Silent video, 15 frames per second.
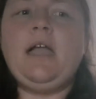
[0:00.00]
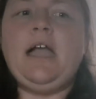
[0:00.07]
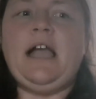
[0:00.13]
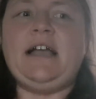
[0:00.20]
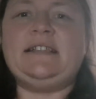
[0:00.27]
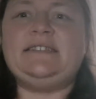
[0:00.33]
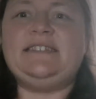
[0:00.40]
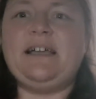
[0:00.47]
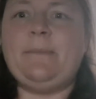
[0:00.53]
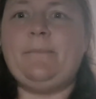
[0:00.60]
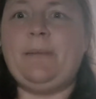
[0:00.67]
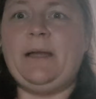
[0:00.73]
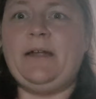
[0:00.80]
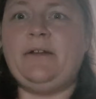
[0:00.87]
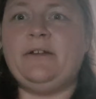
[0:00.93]
And some
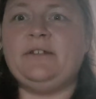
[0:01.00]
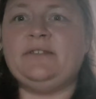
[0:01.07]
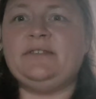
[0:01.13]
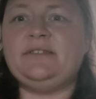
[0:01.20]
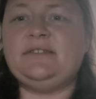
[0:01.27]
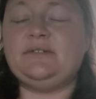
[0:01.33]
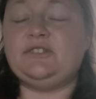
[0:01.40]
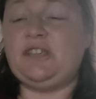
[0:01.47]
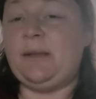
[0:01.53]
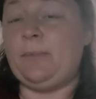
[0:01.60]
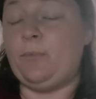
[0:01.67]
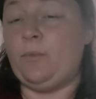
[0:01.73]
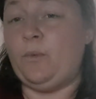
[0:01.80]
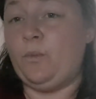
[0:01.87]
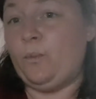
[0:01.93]
parents, or
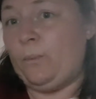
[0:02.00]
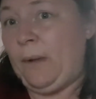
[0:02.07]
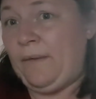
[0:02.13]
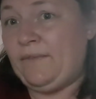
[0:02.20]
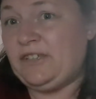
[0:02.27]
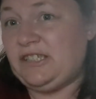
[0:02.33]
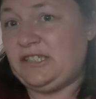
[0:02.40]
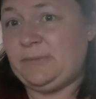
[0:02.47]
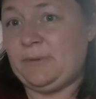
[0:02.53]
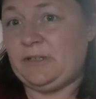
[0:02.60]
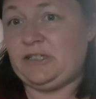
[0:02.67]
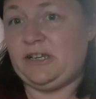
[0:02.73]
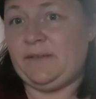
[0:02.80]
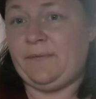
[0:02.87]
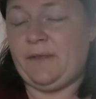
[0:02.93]
some mothers,
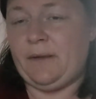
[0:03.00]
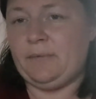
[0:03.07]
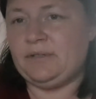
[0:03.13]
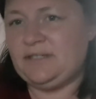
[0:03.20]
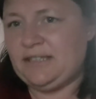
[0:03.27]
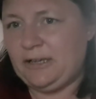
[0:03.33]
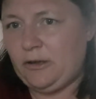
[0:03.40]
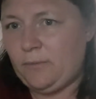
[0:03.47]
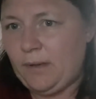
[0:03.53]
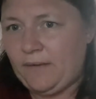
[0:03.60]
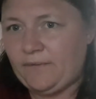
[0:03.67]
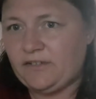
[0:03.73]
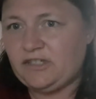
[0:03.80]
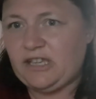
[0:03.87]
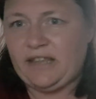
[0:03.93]
especially if they were single
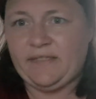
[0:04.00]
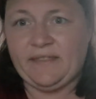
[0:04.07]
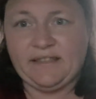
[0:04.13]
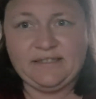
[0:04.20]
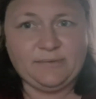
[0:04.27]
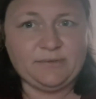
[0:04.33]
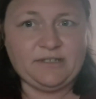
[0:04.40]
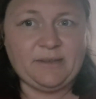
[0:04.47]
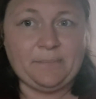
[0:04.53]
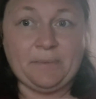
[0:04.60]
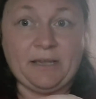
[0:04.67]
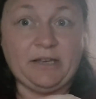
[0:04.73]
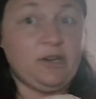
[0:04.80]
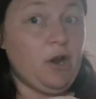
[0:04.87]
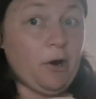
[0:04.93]
mothers, and this was a
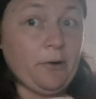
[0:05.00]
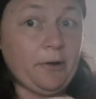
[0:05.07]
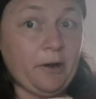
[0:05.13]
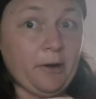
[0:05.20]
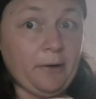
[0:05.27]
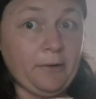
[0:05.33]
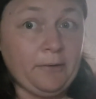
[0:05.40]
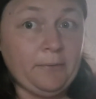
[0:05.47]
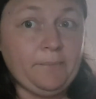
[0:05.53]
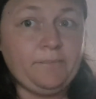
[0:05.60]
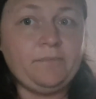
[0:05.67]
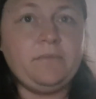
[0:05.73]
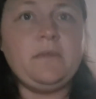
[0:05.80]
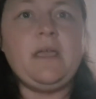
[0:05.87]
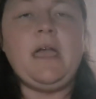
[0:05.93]
big no-no,
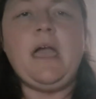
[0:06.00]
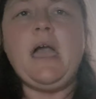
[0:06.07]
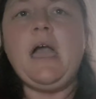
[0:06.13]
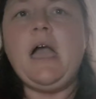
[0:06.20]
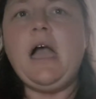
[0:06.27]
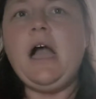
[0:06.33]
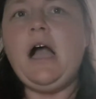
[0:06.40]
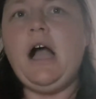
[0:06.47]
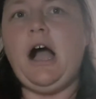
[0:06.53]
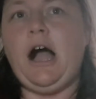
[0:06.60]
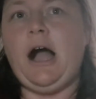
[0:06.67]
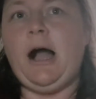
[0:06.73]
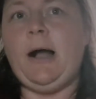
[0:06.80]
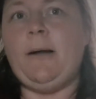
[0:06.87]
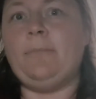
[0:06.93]

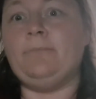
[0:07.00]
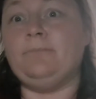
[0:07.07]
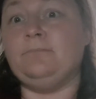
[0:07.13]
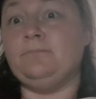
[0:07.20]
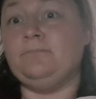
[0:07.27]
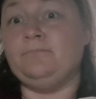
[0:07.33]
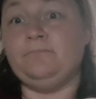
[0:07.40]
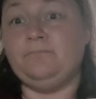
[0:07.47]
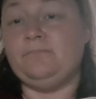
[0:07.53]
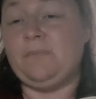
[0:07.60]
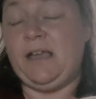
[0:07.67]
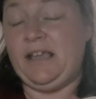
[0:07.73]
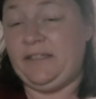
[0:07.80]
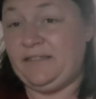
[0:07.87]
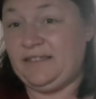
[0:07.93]
in
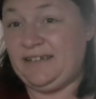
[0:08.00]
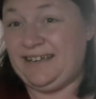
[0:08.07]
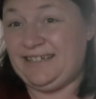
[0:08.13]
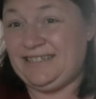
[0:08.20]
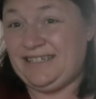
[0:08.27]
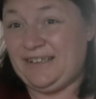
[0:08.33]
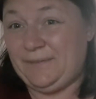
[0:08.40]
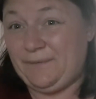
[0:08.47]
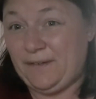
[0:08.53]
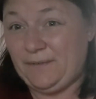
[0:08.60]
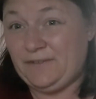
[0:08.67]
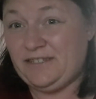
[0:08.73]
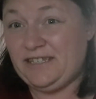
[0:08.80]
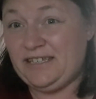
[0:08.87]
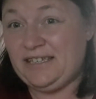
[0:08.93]
the
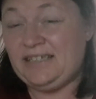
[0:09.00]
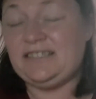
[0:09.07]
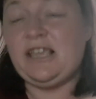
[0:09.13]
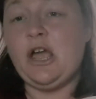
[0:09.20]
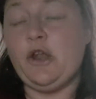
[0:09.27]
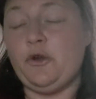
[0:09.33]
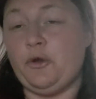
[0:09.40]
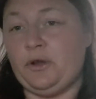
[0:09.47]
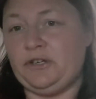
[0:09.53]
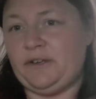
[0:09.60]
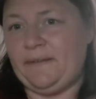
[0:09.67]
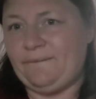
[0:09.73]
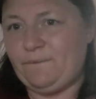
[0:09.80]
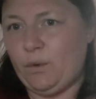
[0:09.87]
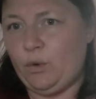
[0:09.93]
1950s,
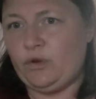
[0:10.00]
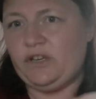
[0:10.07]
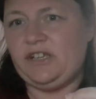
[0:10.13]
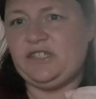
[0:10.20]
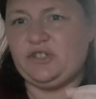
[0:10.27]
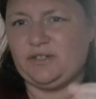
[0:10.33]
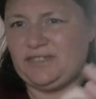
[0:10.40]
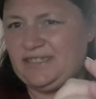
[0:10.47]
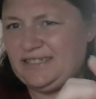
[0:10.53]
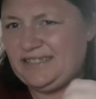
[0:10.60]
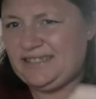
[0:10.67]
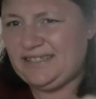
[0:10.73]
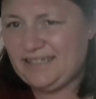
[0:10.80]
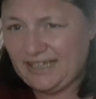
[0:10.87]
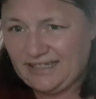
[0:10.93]
1940s,
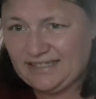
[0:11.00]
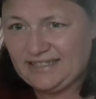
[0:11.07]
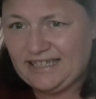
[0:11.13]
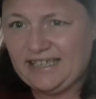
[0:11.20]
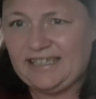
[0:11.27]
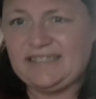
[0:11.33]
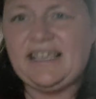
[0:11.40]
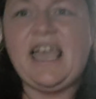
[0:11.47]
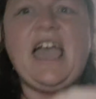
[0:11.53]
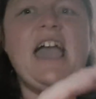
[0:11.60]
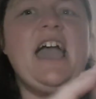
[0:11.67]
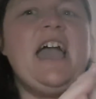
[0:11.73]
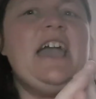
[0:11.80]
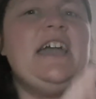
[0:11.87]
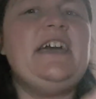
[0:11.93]
1960s,
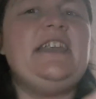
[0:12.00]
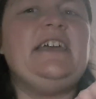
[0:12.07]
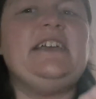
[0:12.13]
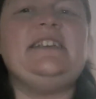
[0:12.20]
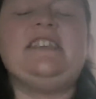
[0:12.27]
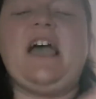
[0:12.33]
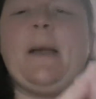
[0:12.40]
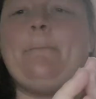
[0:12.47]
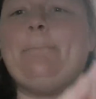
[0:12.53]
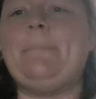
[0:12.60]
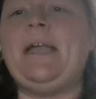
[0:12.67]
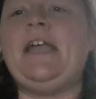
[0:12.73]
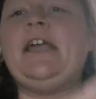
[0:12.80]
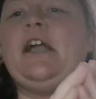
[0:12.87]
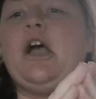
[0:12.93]
it is a
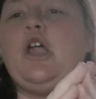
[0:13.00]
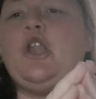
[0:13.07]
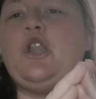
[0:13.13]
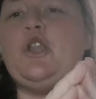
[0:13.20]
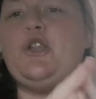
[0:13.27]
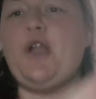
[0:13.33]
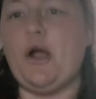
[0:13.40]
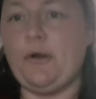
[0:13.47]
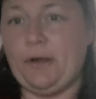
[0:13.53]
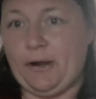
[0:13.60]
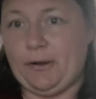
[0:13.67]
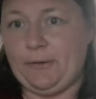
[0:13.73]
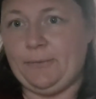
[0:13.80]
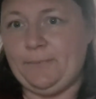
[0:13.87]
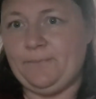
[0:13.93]
big
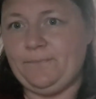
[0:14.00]
no-no.